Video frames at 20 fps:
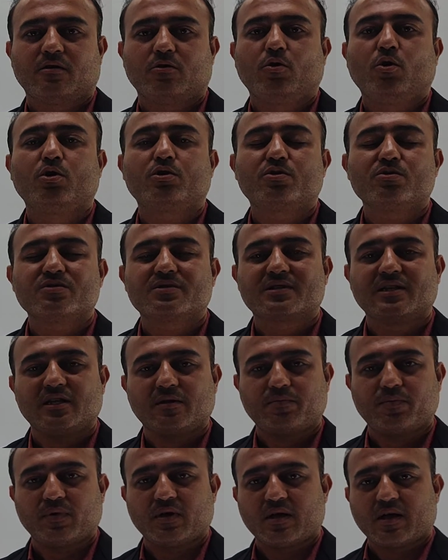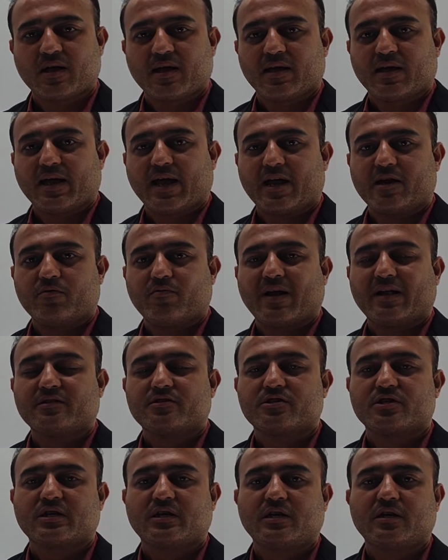go to sleep, and while
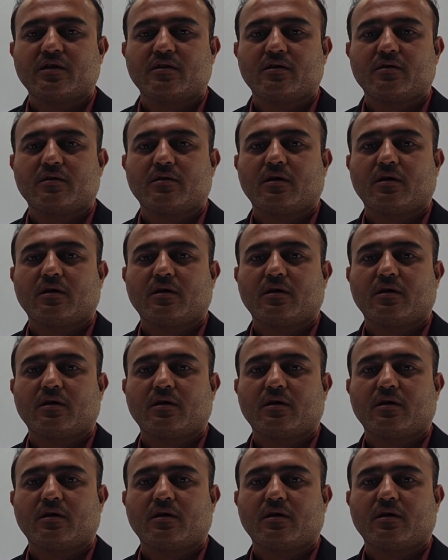she